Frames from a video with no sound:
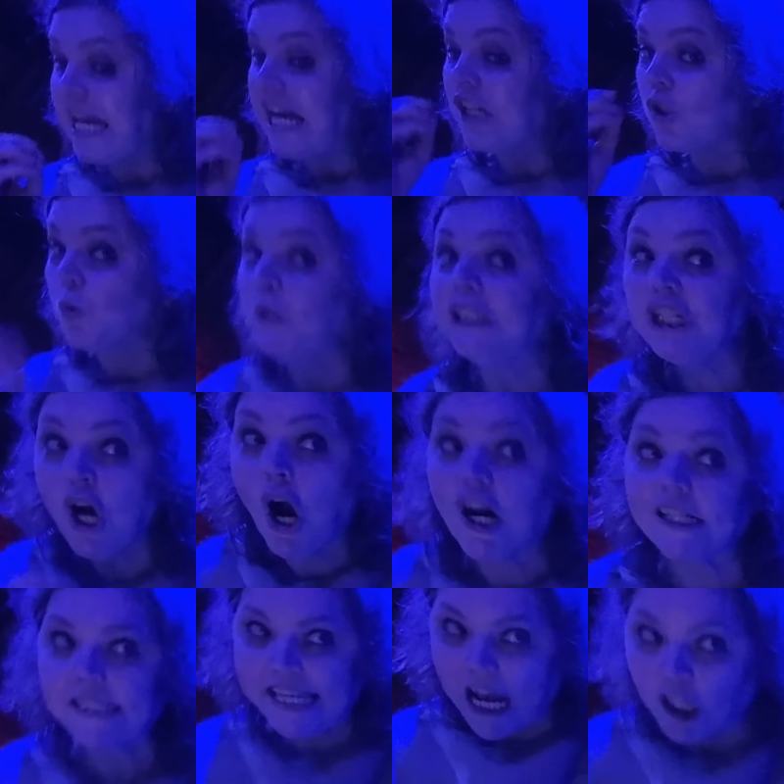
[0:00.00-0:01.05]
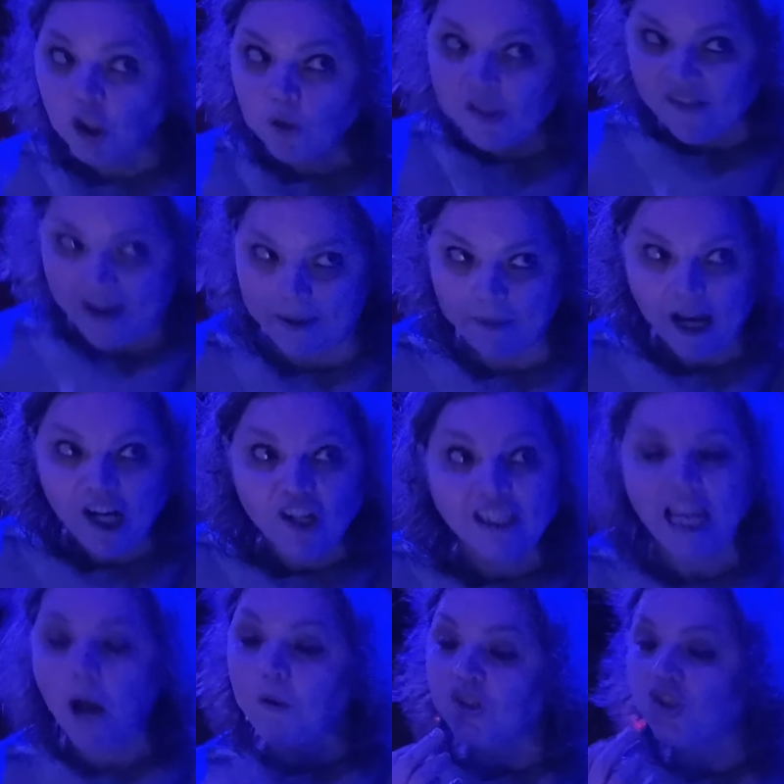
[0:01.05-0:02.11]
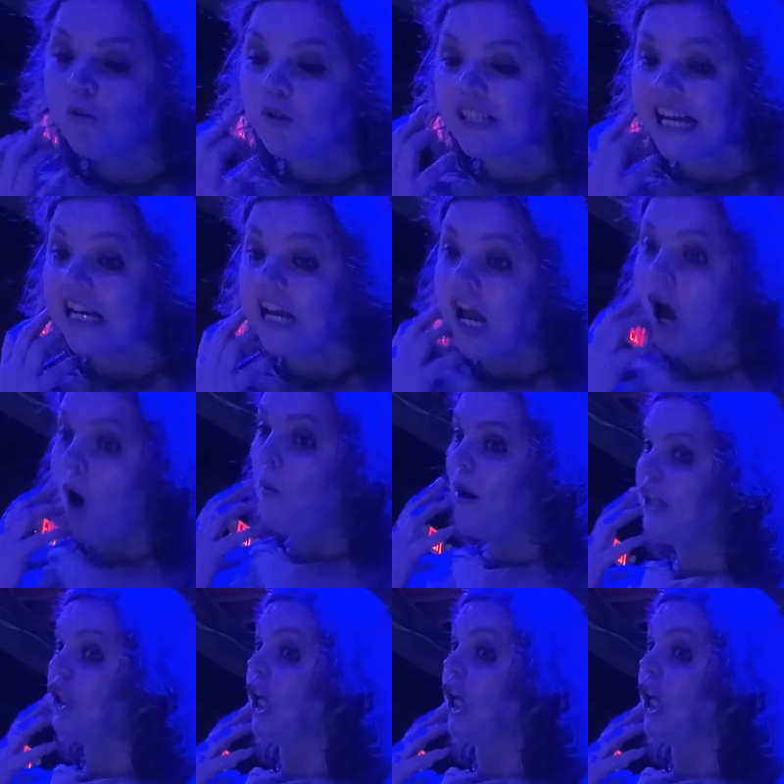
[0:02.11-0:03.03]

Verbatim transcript: it's really hard to tell who's vampire. Like I wish there was like a way to